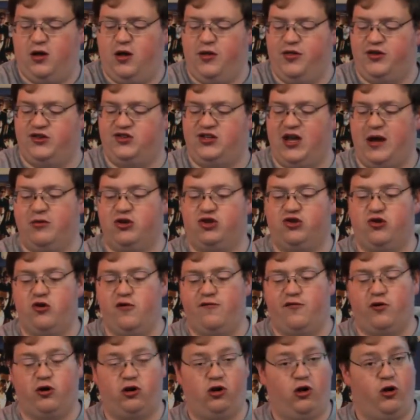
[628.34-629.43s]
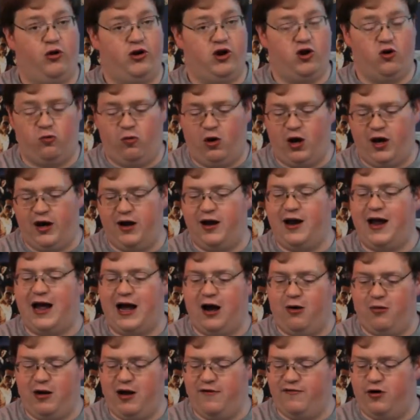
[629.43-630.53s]
The same is true for Colonial 1.
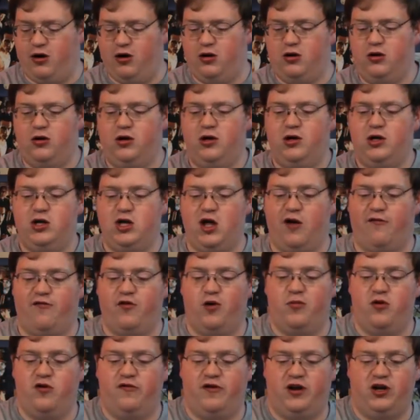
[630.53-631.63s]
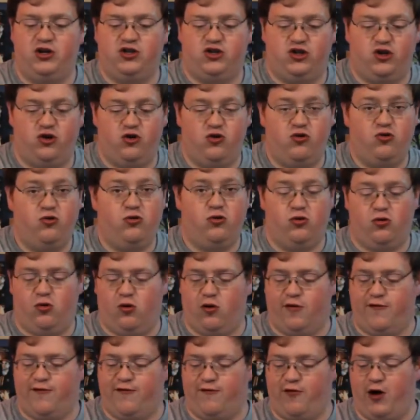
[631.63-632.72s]
However, if you're moving to
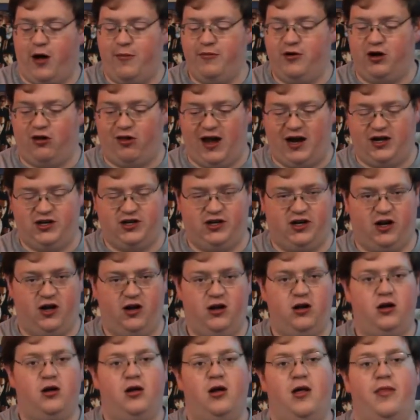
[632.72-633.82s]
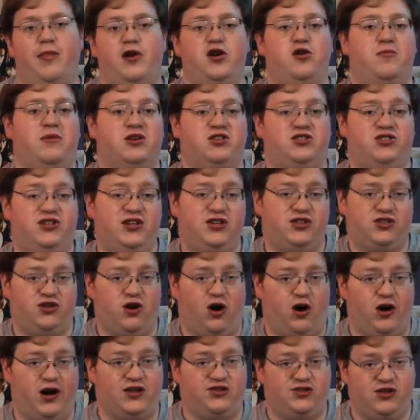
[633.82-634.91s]
or from Galactica, then you must
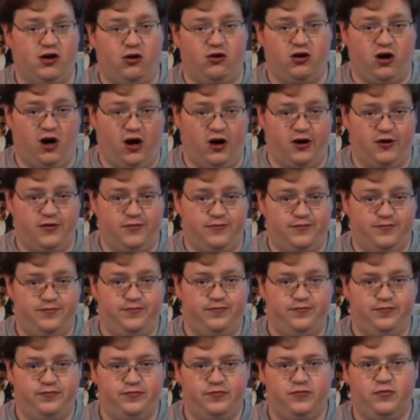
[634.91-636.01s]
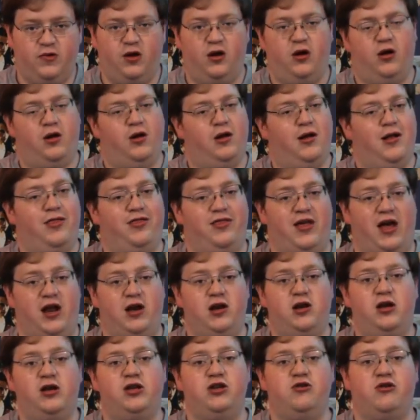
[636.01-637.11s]
discard a skill card.
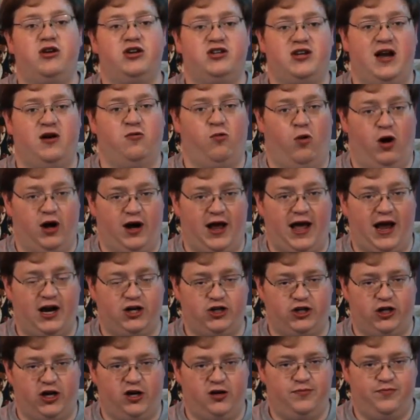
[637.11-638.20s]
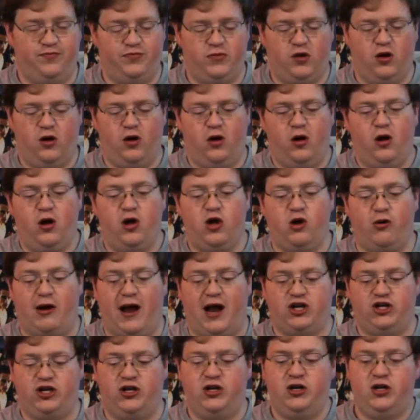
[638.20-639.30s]
Then you can take one action. Your
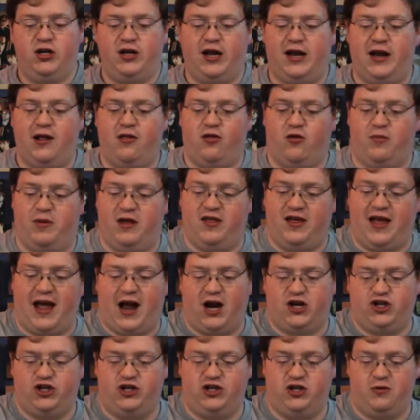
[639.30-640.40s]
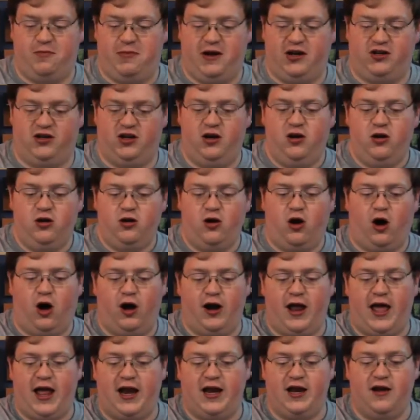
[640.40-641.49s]
action can either be the action depicted
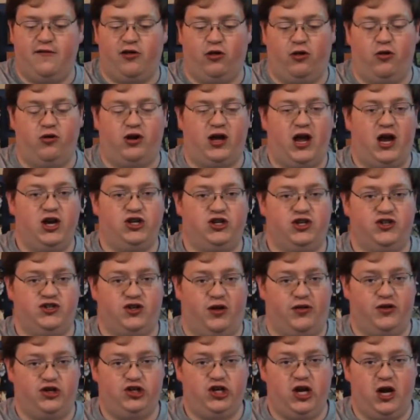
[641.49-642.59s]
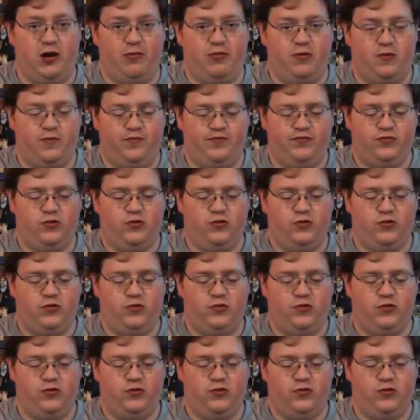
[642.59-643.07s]
on any of the locations on the ship,